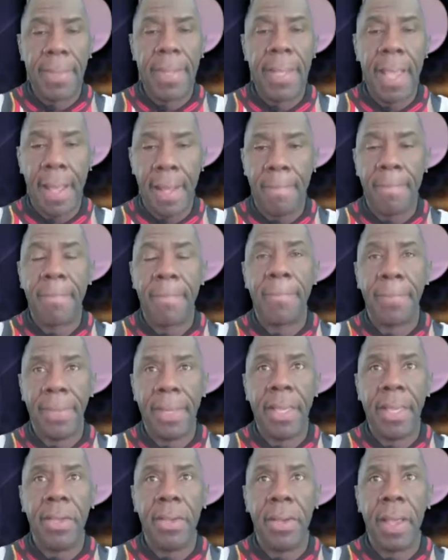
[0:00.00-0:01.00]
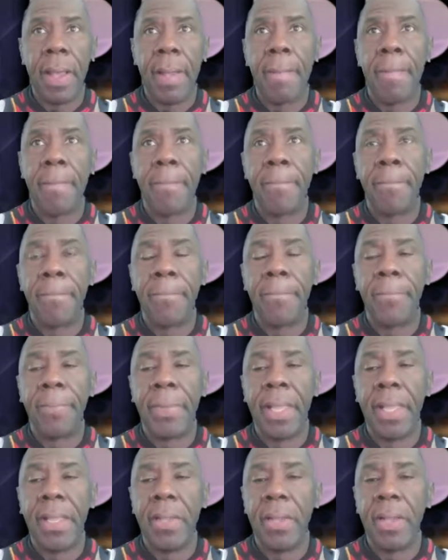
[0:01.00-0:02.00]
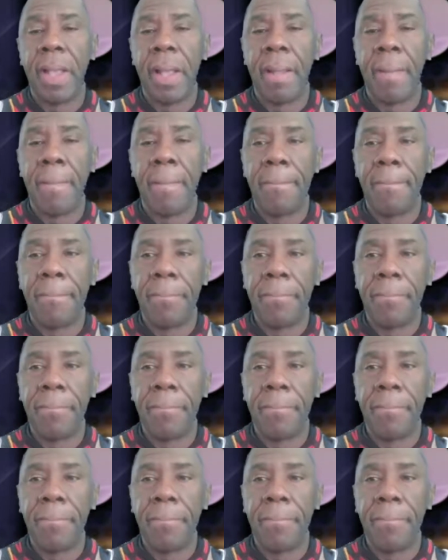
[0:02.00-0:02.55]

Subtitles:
Yeah, there you go. There you go.